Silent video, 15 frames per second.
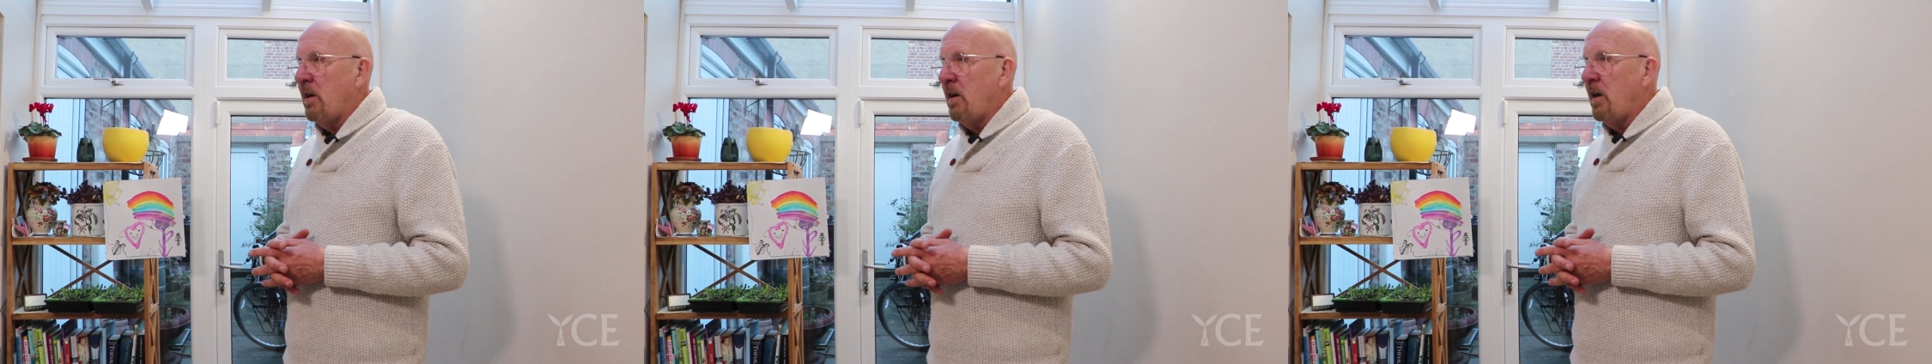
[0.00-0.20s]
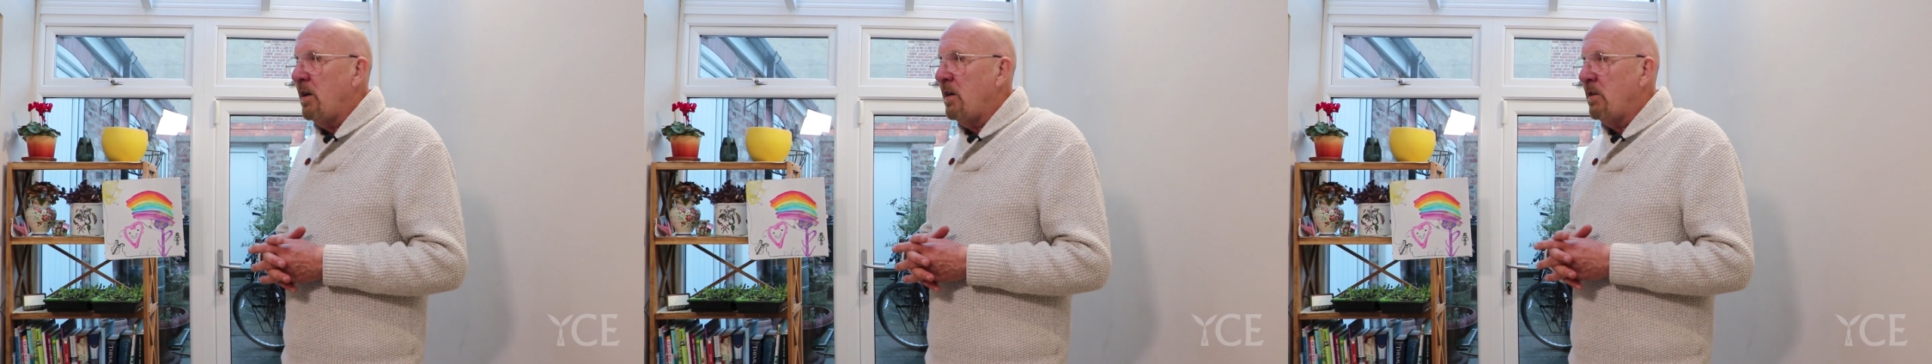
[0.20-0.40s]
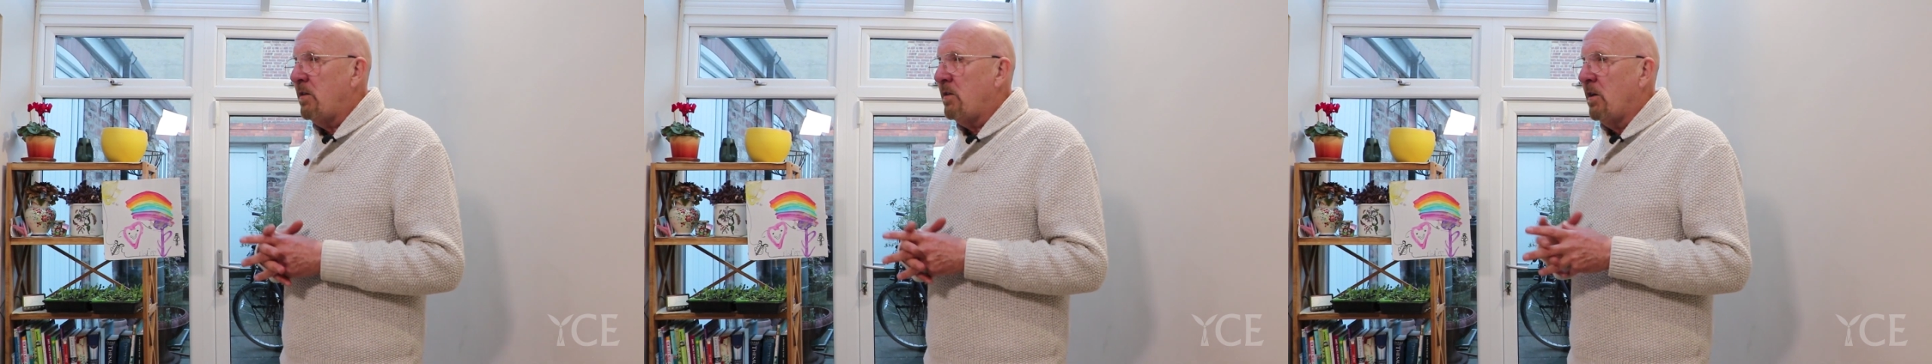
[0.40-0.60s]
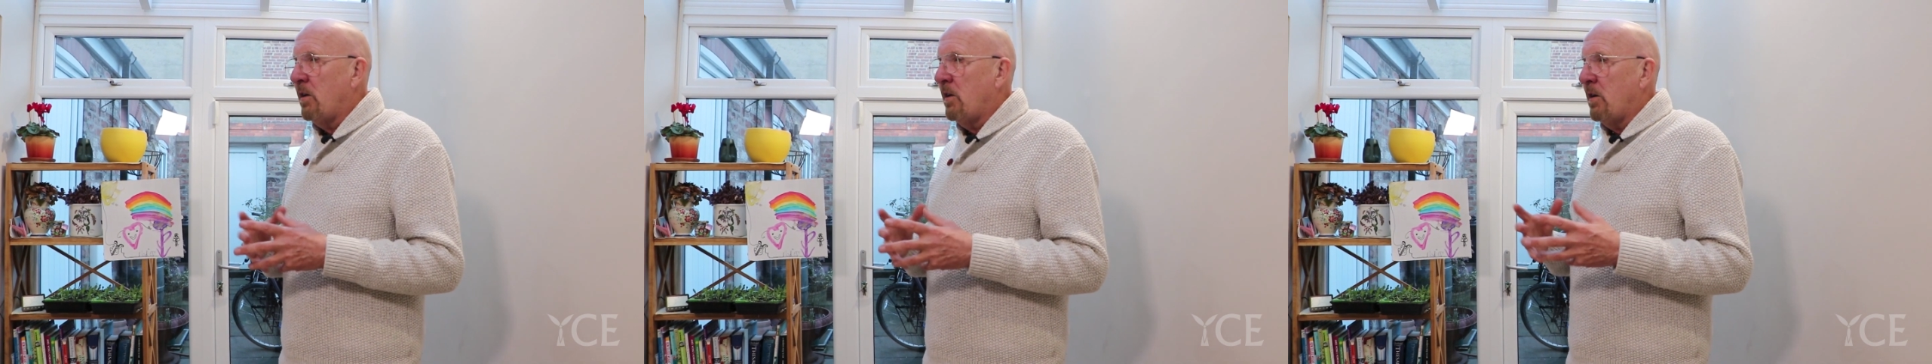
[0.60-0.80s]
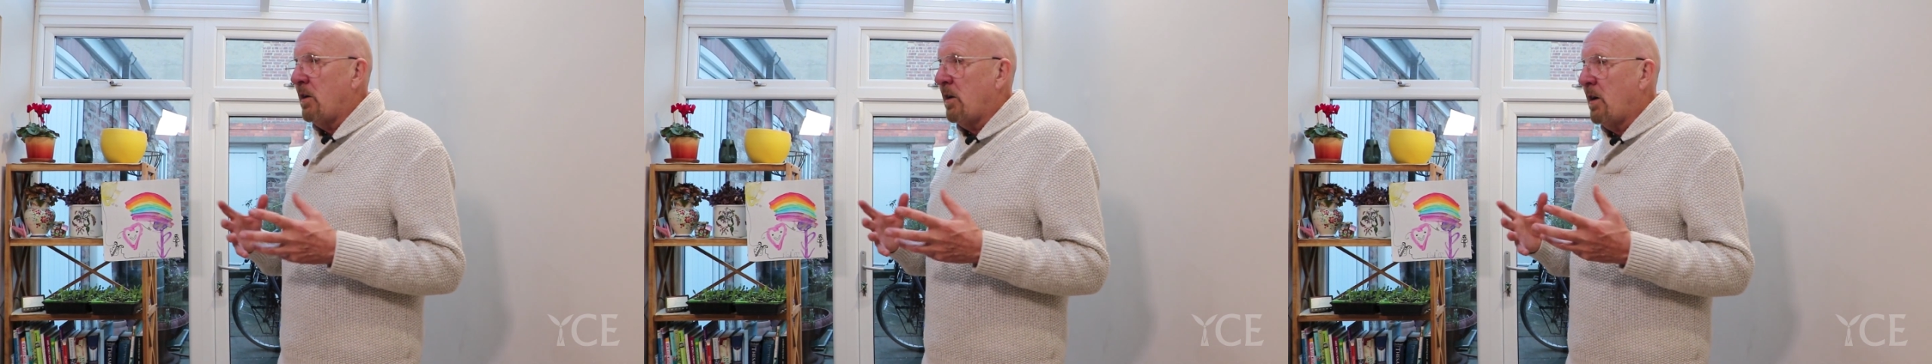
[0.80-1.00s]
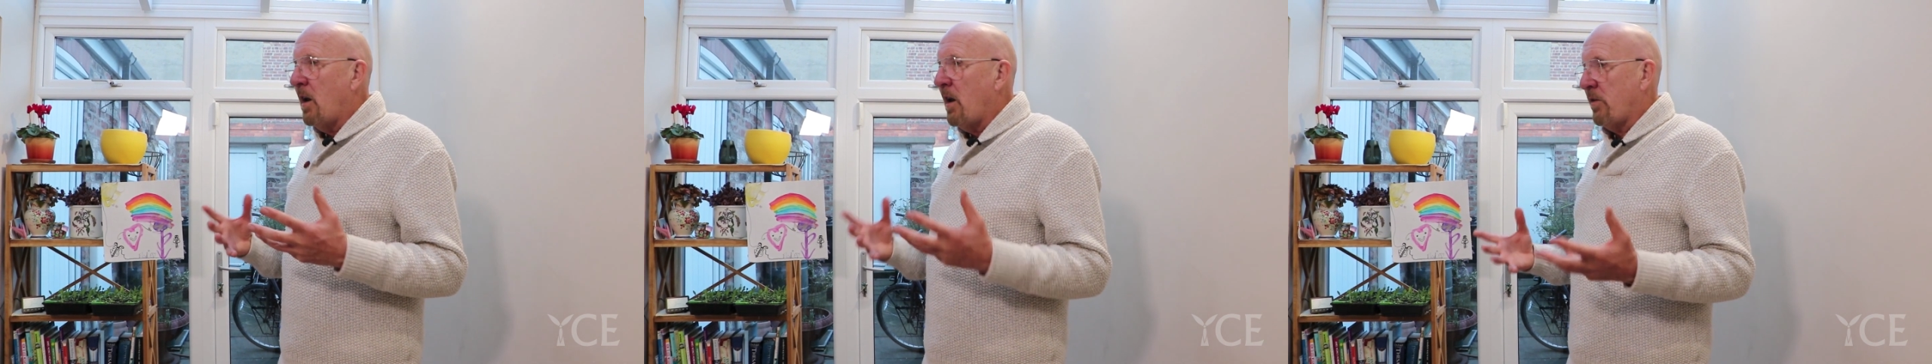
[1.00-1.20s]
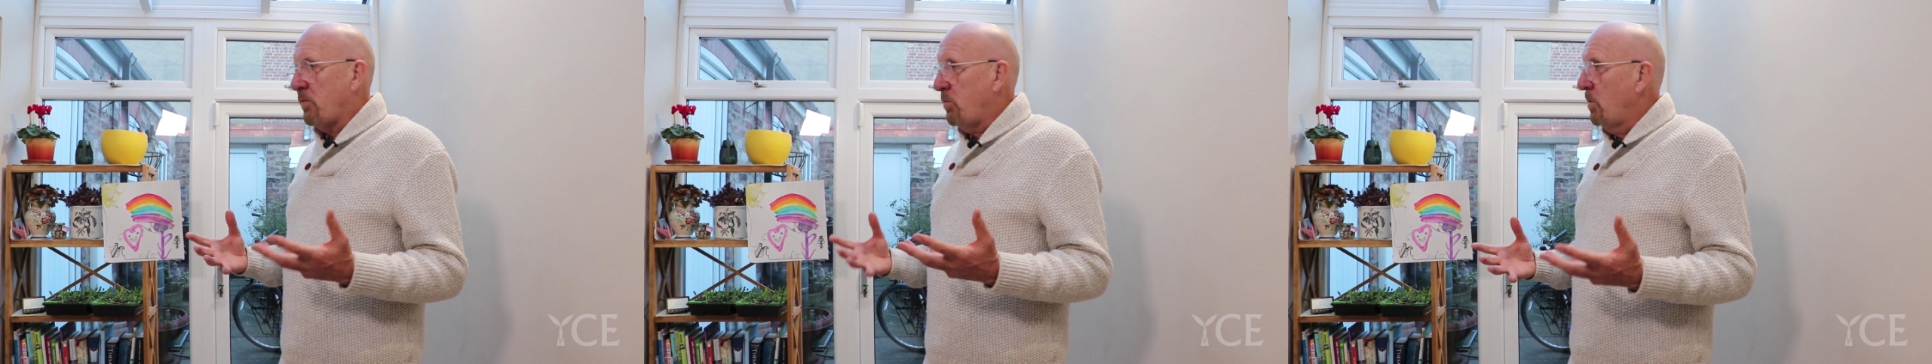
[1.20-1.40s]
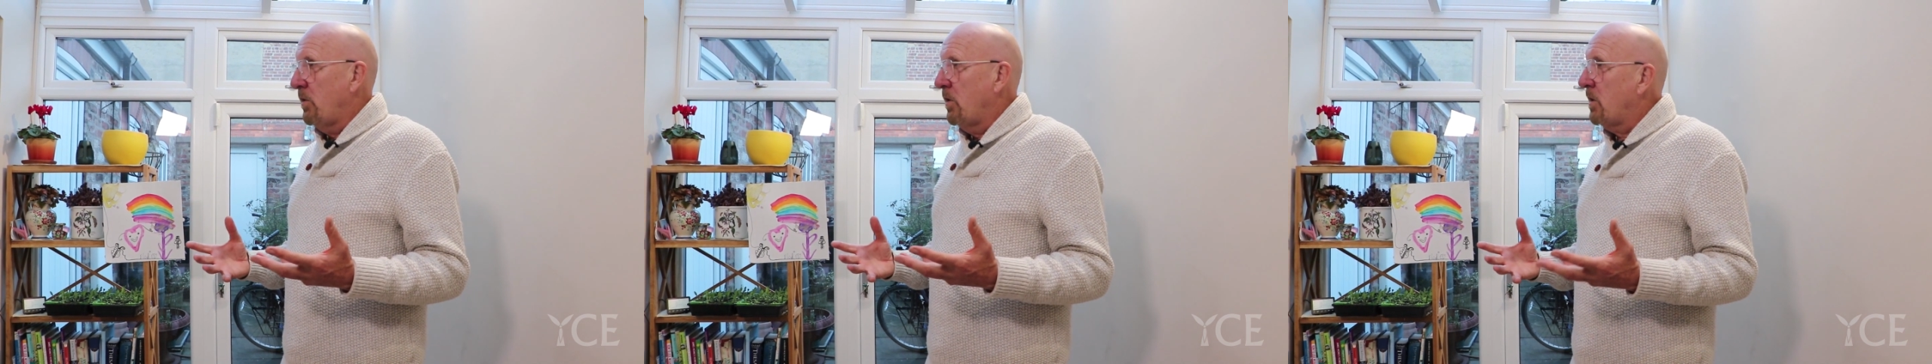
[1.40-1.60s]
is
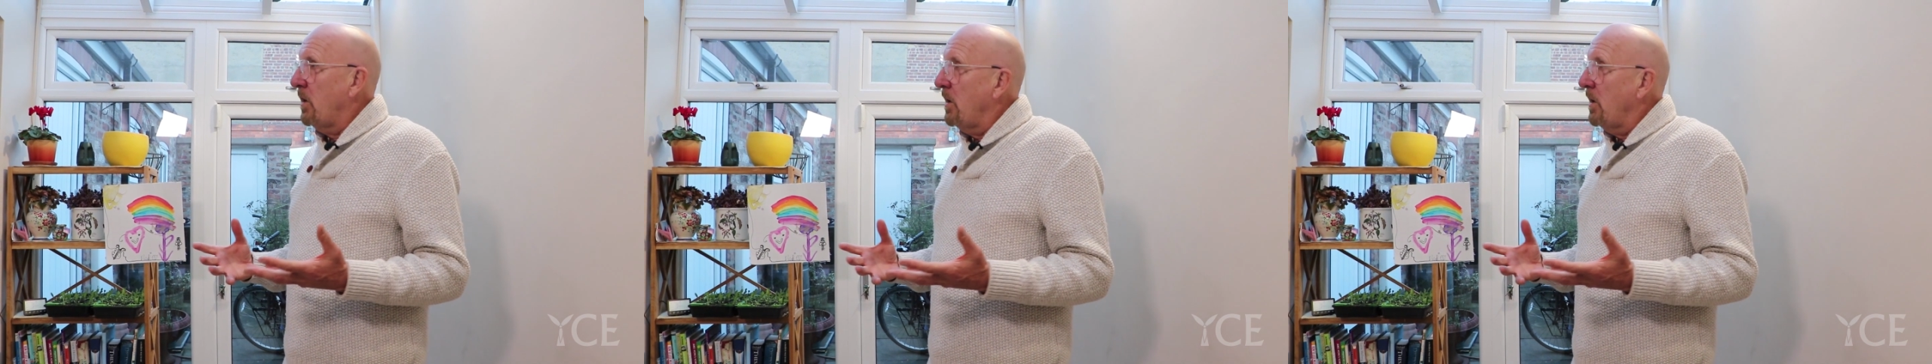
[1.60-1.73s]
glasswork,